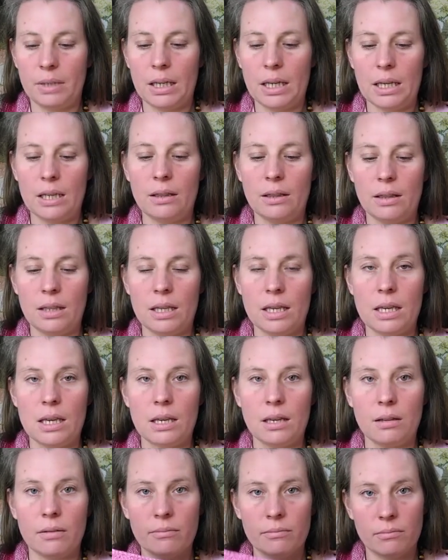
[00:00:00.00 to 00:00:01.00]
in
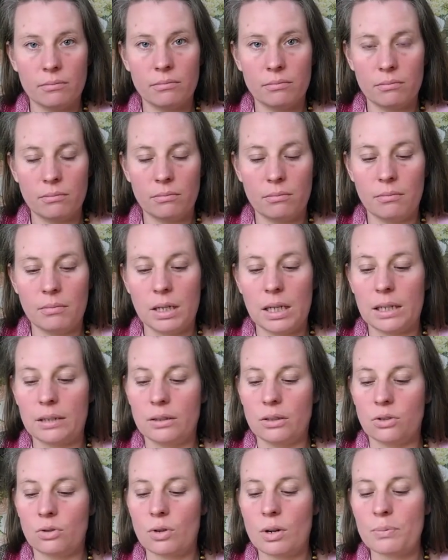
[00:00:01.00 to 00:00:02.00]
the
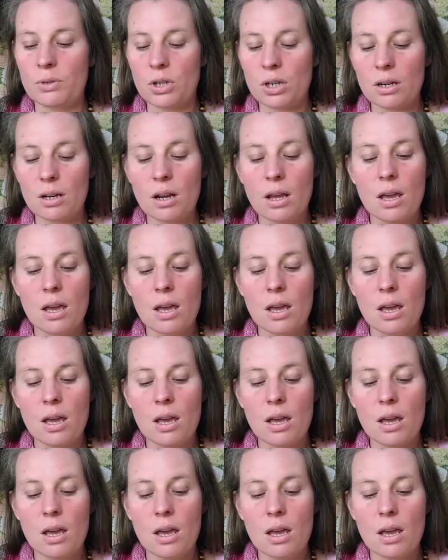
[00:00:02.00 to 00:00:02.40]
description,